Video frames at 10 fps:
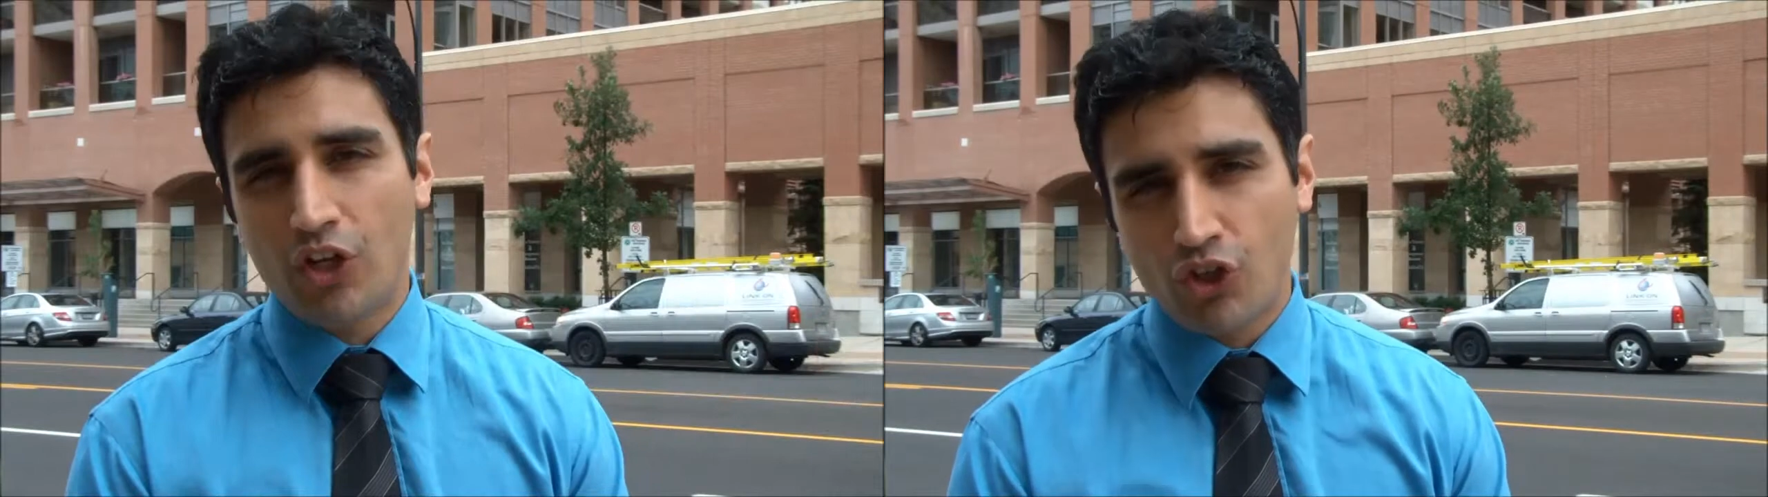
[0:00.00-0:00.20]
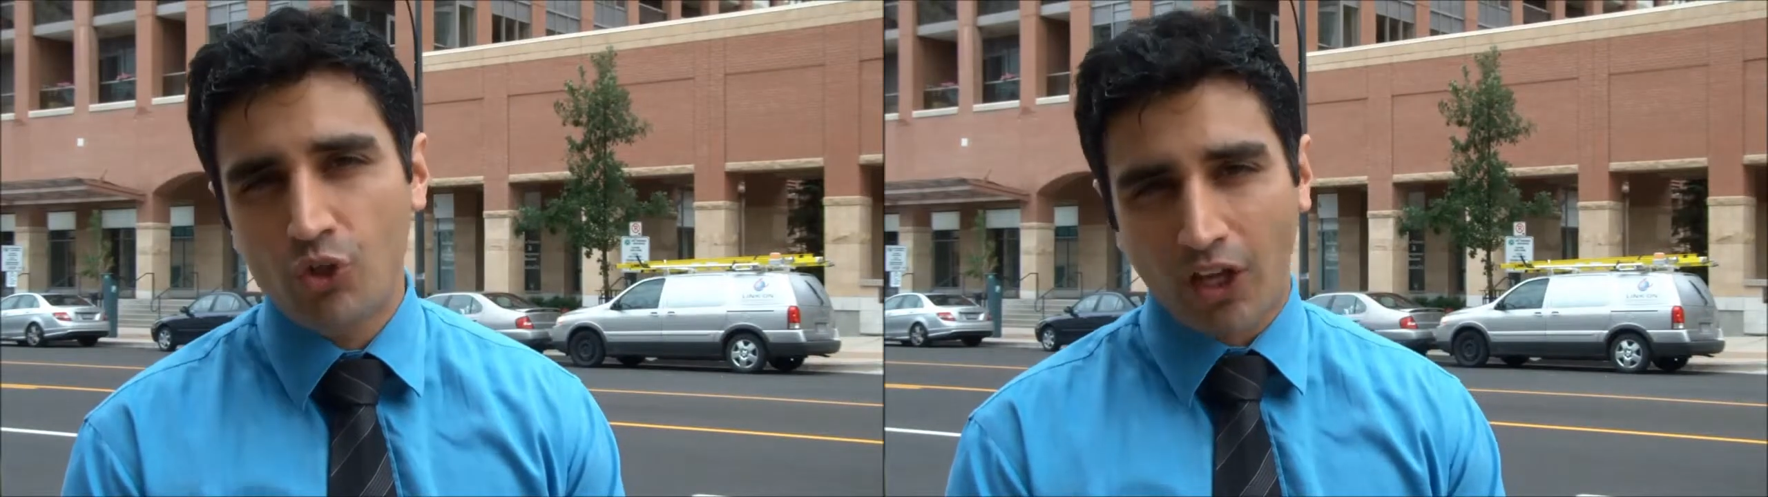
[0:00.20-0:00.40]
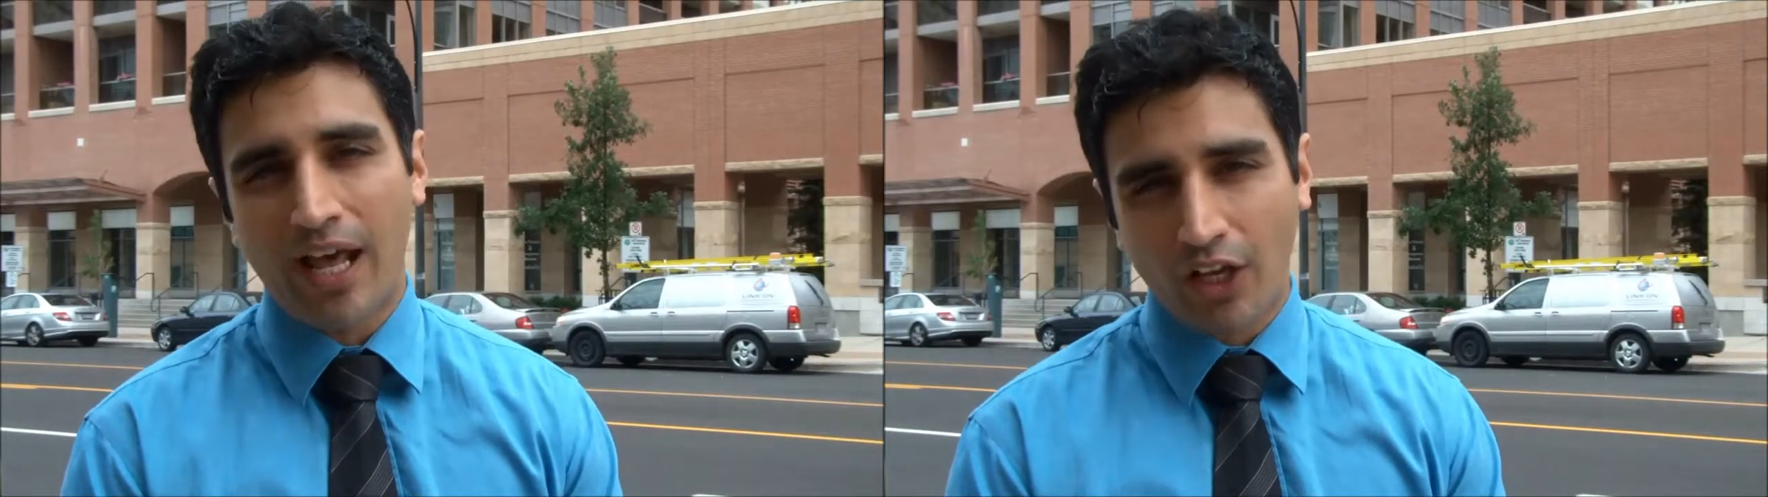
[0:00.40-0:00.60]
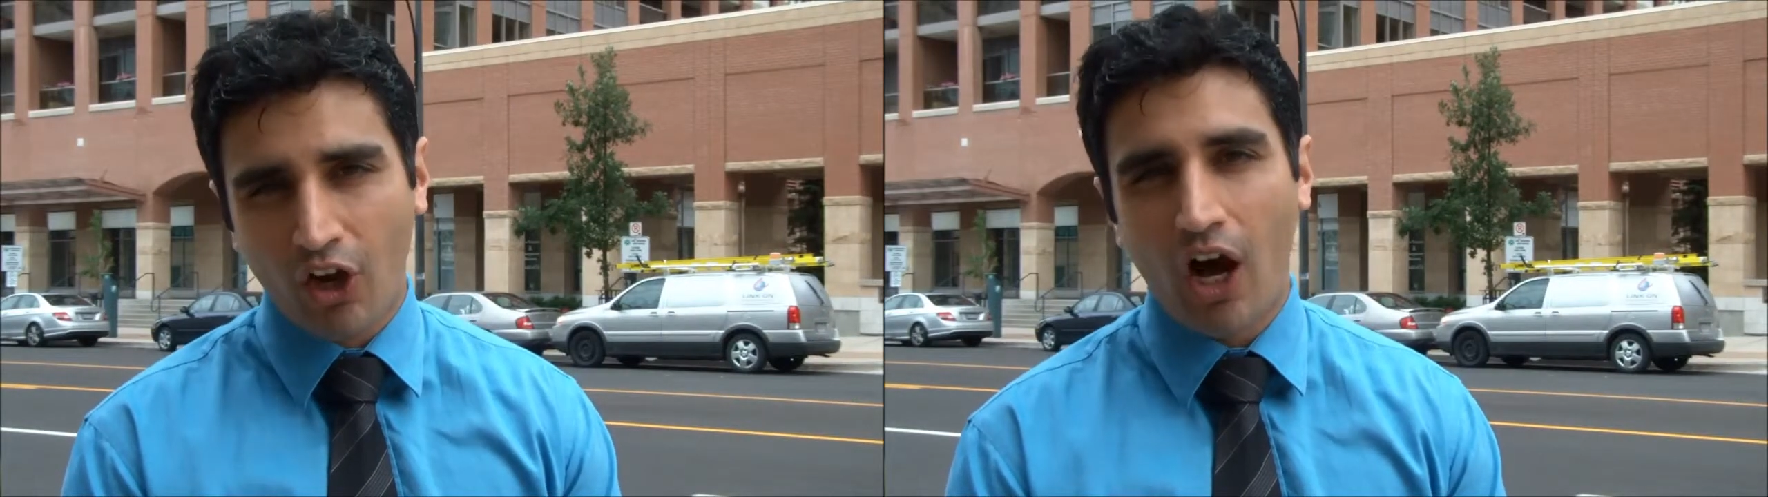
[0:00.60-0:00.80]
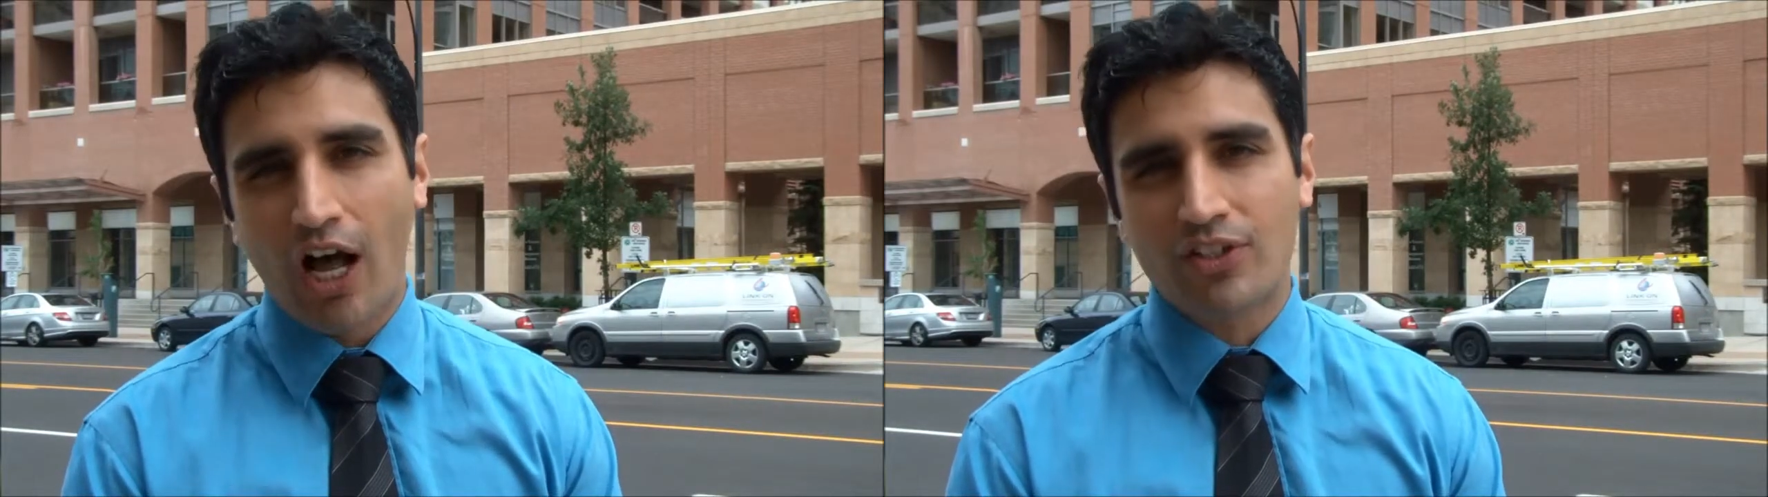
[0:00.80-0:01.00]
issued at a
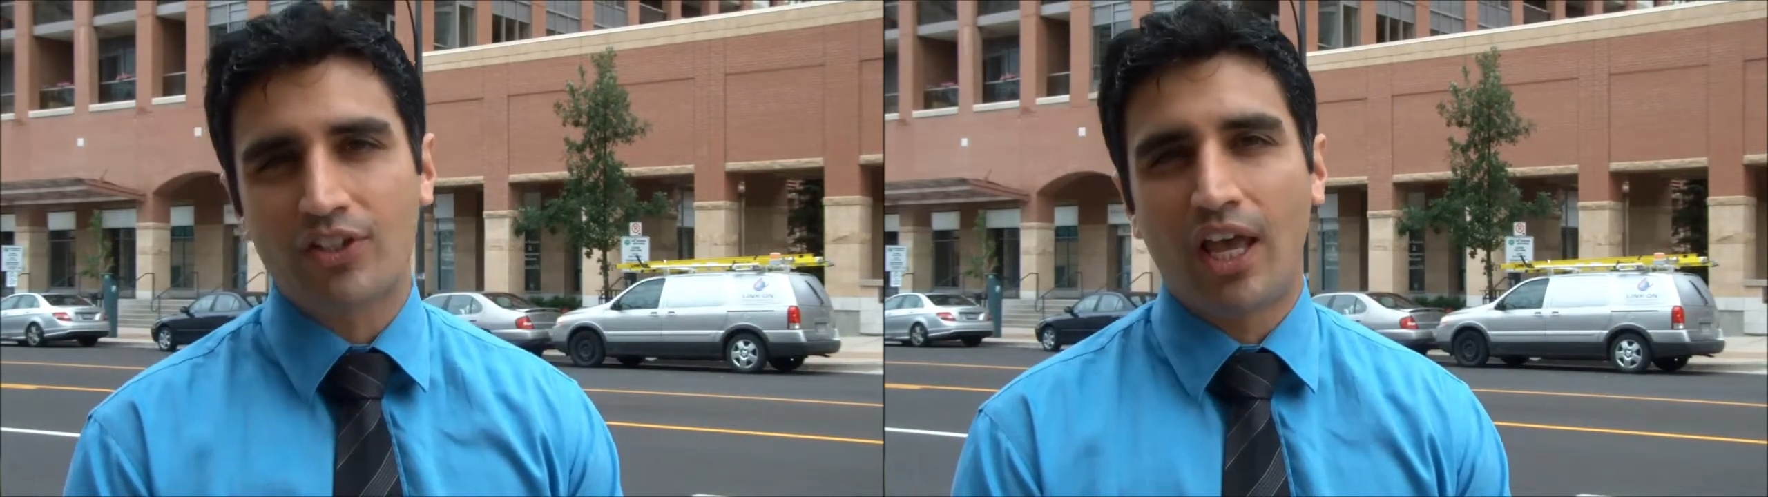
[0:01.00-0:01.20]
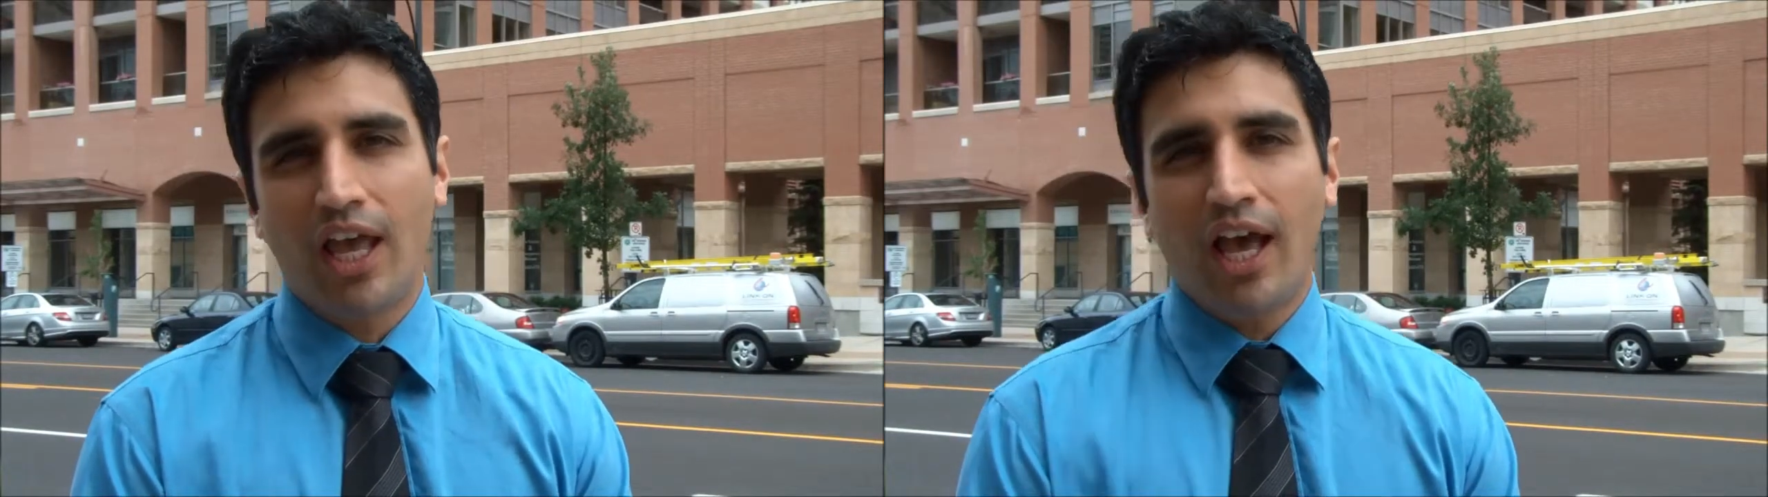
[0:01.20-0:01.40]
cost